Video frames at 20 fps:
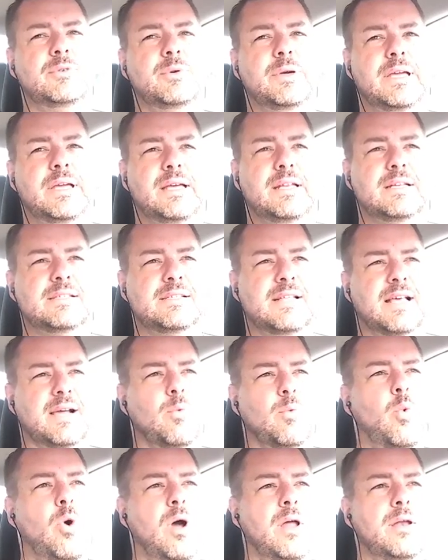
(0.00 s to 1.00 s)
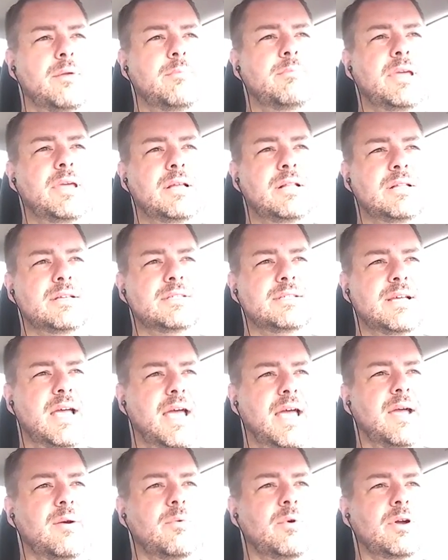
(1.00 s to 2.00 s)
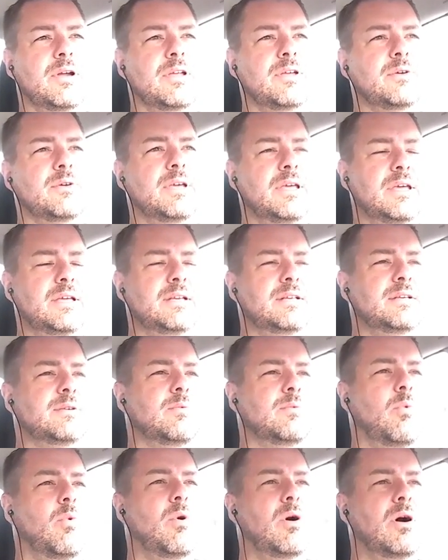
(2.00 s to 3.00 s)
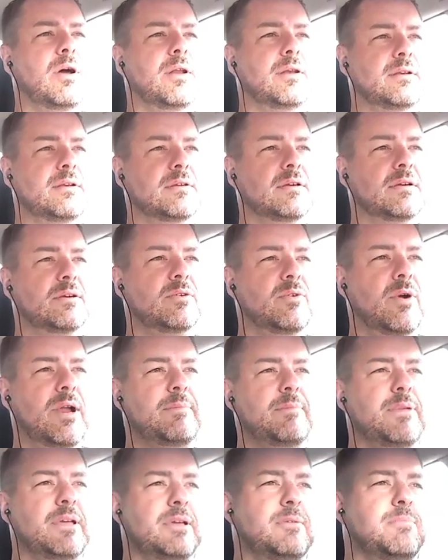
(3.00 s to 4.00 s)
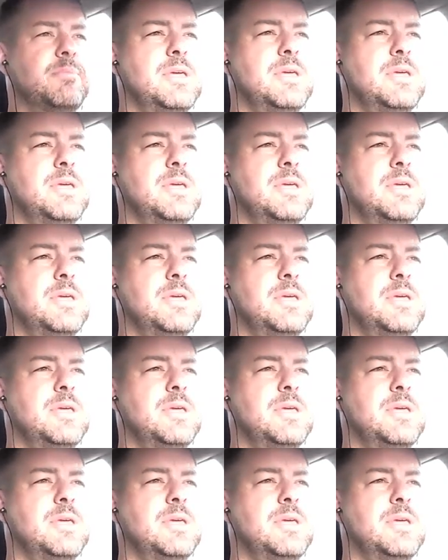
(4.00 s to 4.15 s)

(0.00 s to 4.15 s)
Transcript: doing it is like one meal a day, where you eat one great big